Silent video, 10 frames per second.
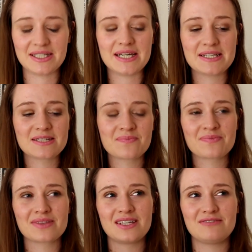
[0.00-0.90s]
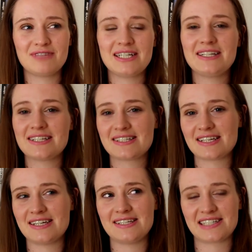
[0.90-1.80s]
to this. Really,
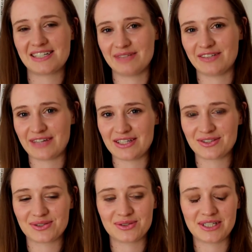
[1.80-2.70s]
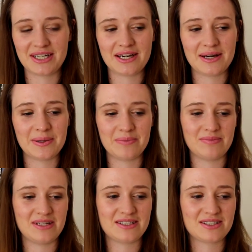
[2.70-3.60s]
this is a coming-of-age story.
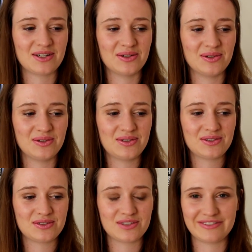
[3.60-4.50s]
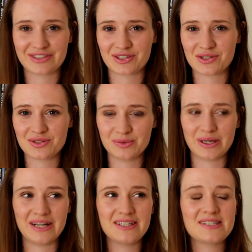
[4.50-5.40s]
It's told sort of across the
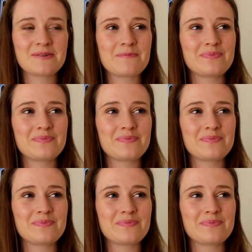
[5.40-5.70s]
world.